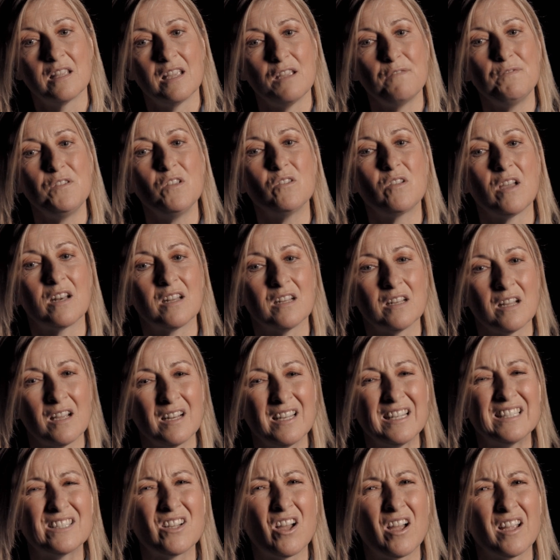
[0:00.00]
If you get an
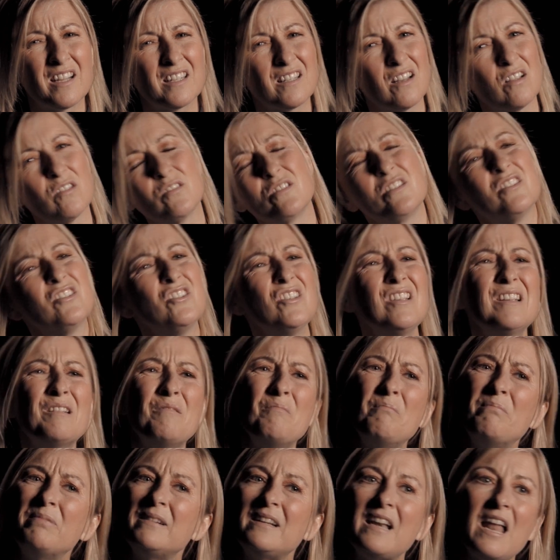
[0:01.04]
early diagnosis, you
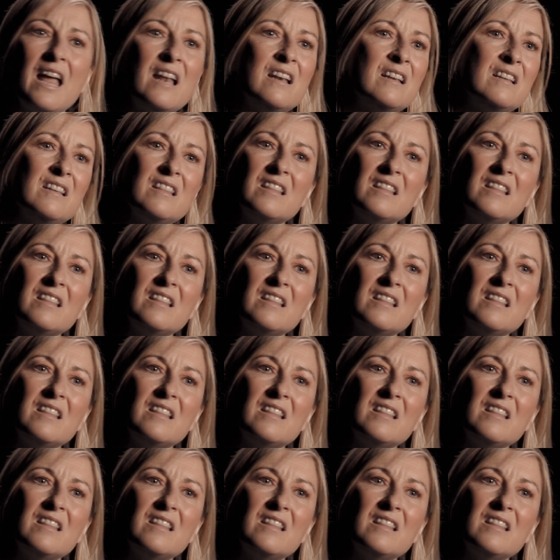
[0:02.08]
can plan